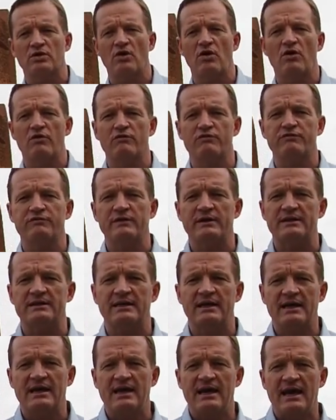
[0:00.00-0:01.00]
the conflict
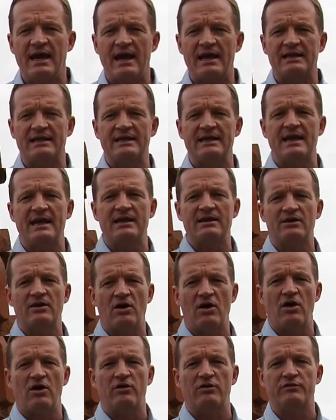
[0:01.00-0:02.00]
at the end
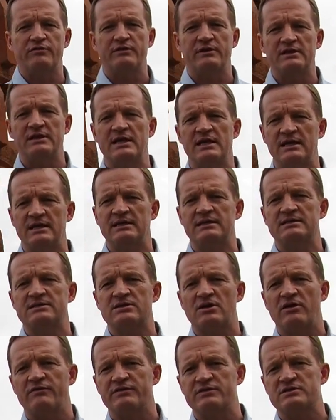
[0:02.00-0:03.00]
of the years
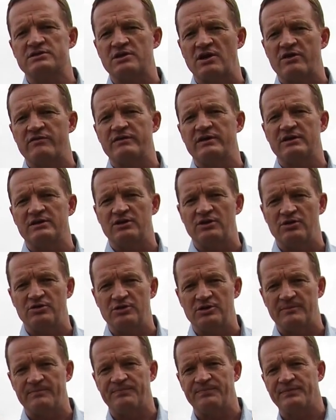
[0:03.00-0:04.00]
of the Soviet
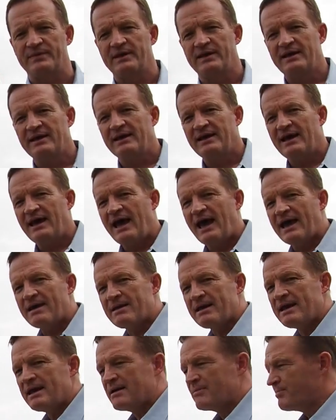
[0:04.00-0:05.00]
Union.
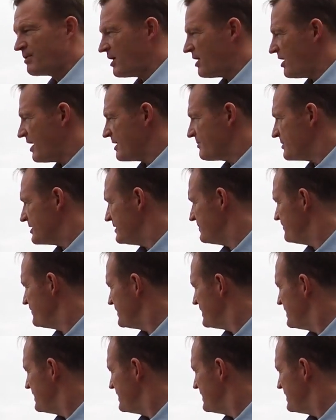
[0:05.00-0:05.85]
And here behind me